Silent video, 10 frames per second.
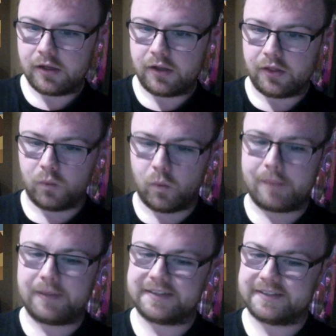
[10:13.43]
the
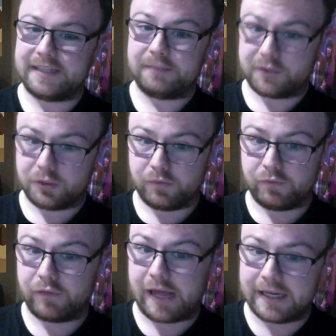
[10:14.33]
webbing seems to have
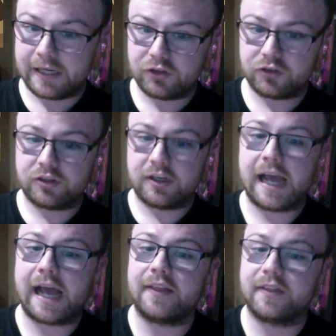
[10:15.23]
vanished,
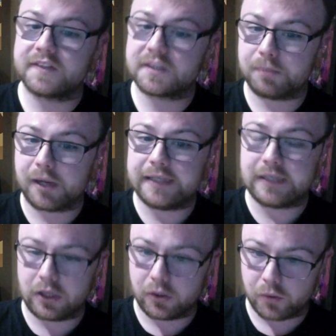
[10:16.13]
and the spider
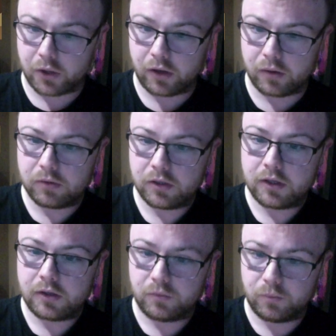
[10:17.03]
logo,
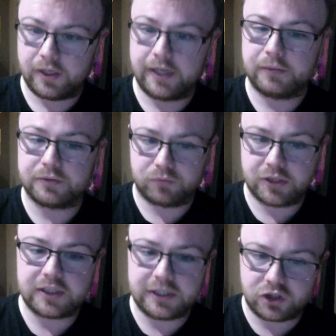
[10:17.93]
where it was
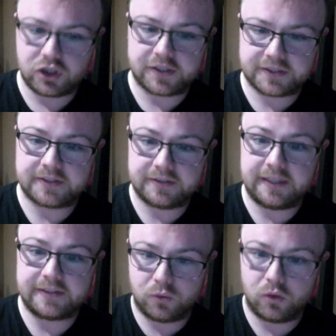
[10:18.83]
originally just
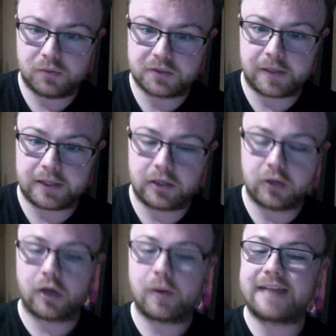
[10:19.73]
his normal spider
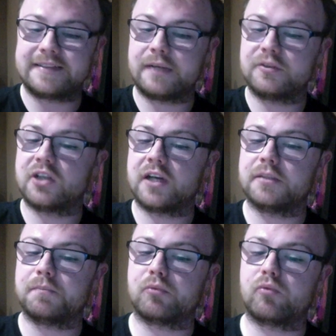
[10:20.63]
logo, has now started to
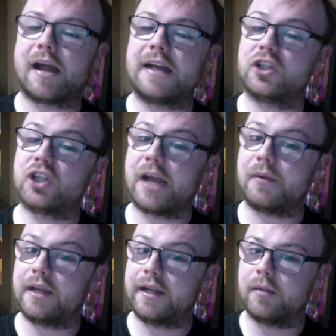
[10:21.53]
branch out
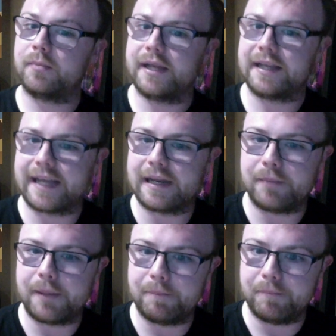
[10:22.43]
a little bit and get a
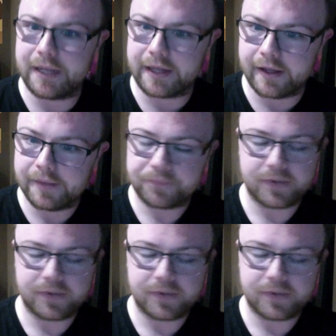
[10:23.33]
bit bigger.